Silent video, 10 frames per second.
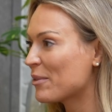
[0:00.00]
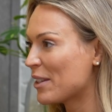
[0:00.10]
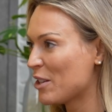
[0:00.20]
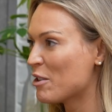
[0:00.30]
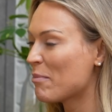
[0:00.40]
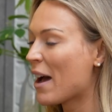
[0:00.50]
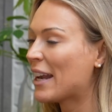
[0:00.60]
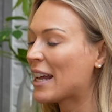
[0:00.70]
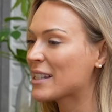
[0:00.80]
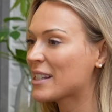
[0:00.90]
with you at
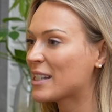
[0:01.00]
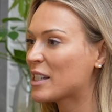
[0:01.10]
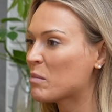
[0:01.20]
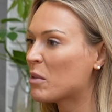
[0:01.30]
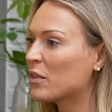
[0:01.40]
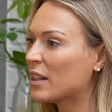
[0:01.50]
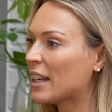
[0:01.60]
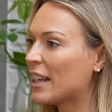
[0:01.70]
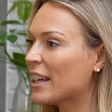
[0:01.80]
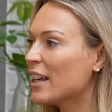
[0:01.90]
Binance and some of
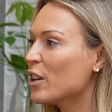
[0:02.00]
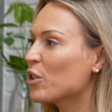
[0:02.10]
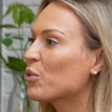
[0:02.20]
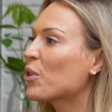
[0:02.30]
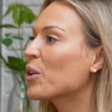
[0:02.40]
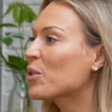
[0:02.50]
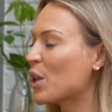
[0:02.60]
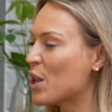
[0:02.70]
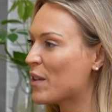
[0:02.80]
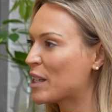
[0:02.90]
the growth that
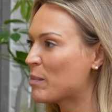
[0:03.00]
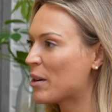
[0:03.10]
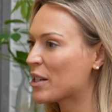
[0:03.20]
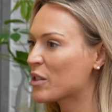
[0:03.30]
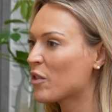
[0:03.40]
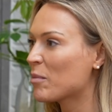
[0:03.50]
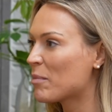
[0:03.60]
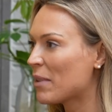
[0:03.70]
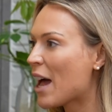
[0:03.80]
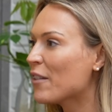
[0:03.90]
you've experienced from the
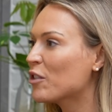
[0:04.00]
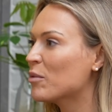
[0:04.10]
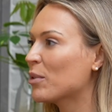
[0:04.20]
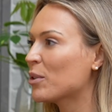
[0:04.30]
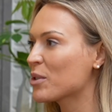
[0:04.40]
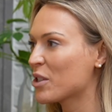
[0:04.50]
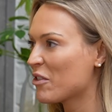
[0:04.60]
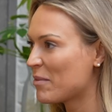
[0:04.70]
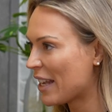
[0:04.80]
platform, but also from the